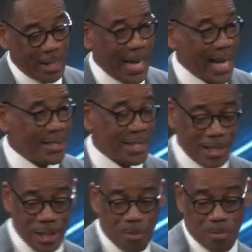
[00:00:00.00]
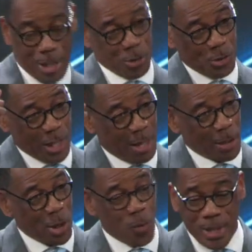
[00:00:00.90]
and he asks his other brothers to come
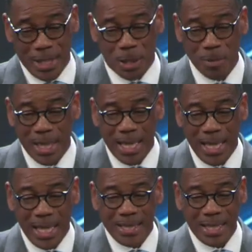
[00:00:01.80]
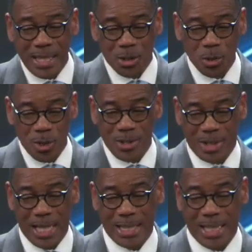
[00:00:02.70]
along with him and say, let's do this
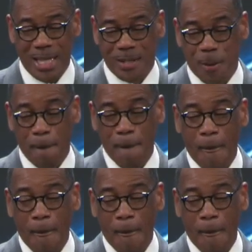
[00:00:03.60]
thing together.